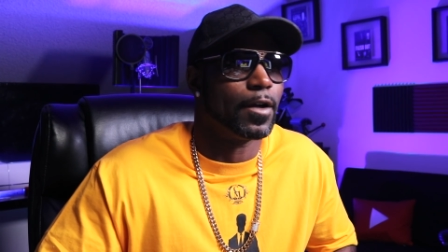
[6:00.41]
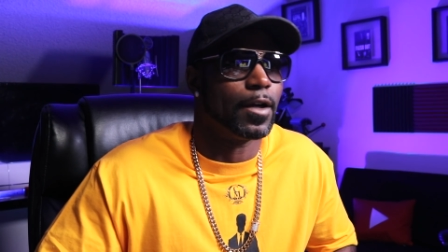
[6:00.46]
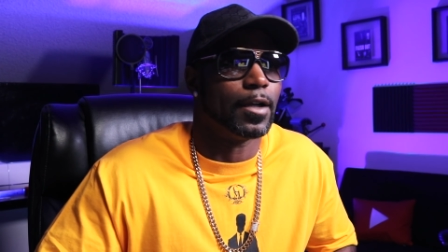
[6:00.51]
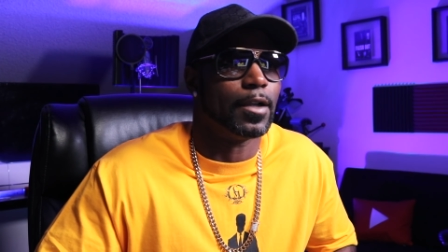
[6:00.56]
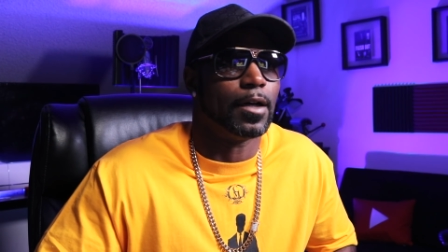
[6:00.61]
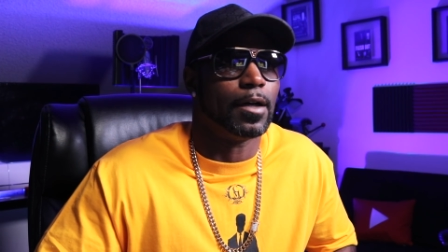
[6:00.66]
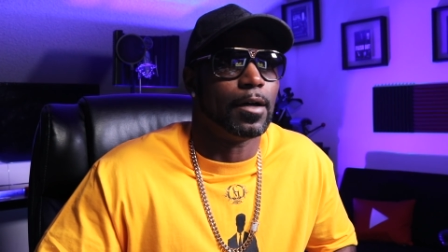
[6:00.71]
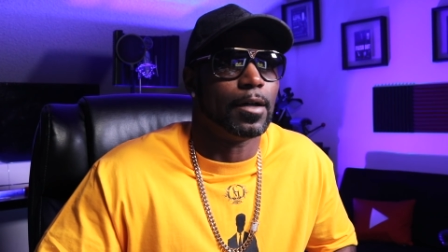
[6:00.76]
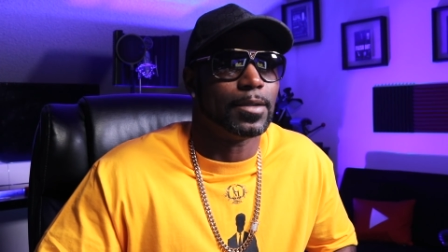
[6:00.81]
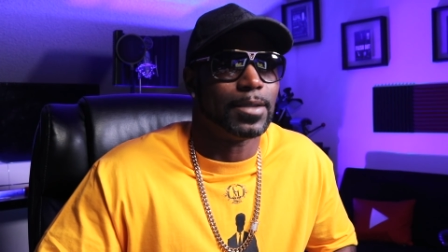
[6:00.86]

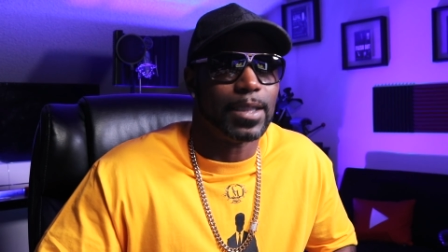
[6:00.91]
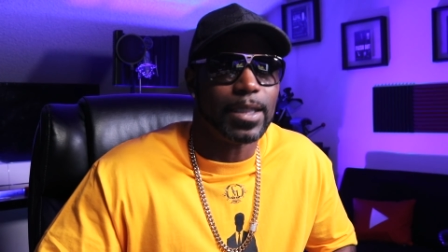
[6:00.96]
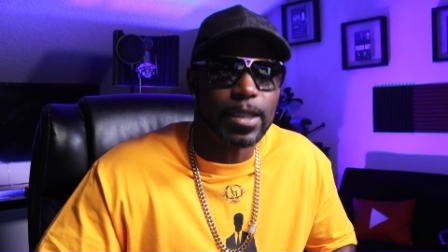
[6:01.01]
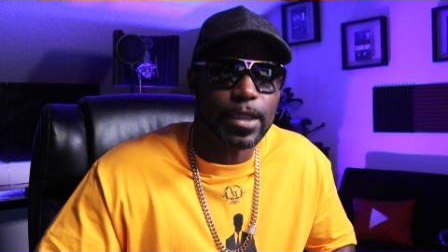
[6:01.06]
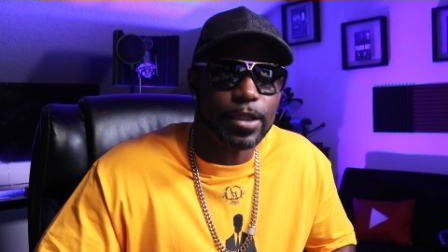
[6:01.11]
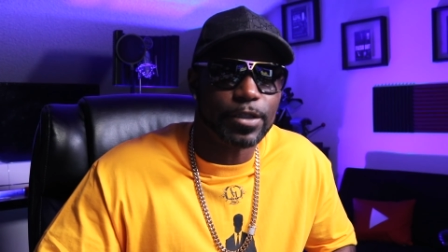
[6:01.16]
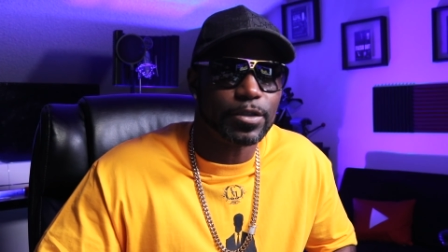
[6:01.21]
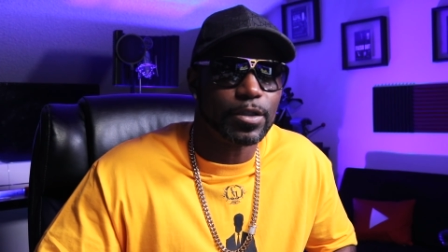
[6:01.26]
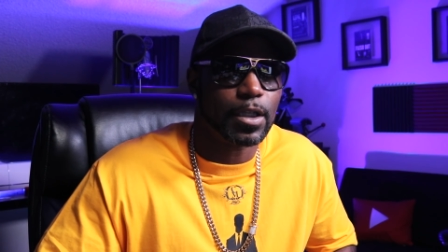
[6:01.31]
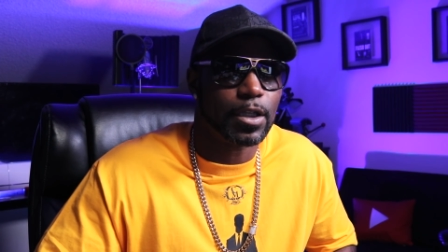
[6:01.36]
a
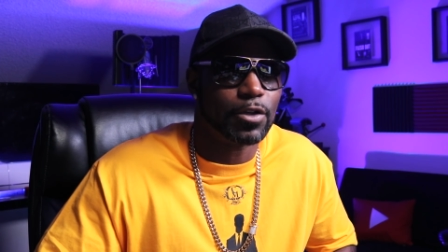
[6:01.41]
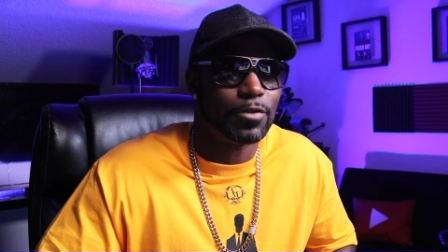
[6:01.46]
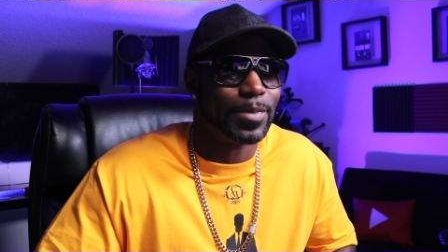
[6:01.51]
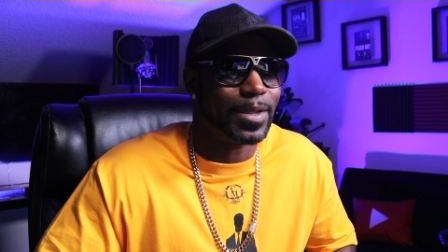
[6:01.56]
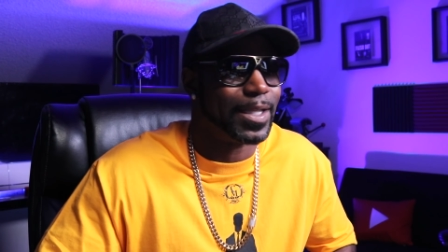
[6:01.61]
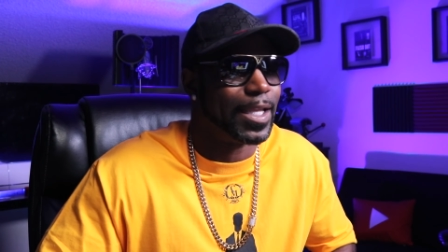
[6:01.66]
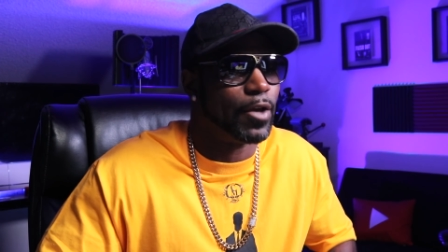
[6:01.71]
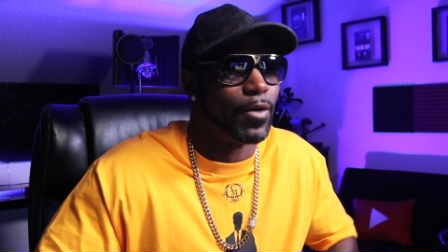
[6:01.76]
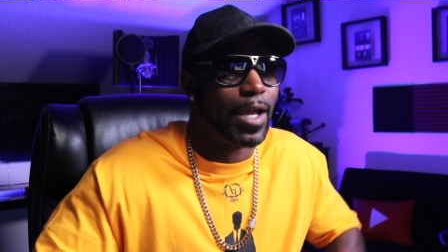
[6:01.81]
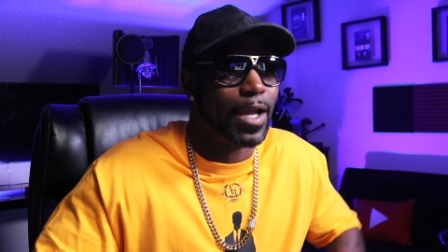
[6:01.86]
teenager to learn, because
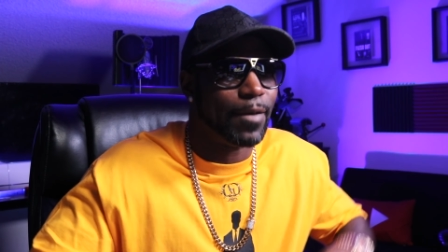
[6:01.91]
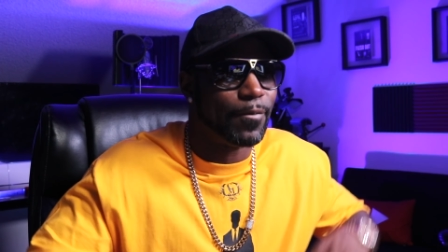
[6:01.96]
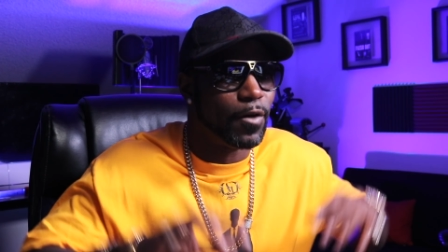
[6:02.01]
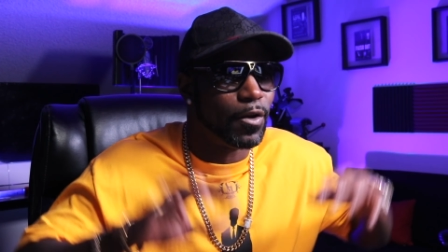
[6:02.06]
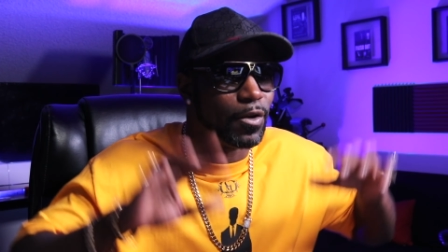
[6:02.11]
they don't have all the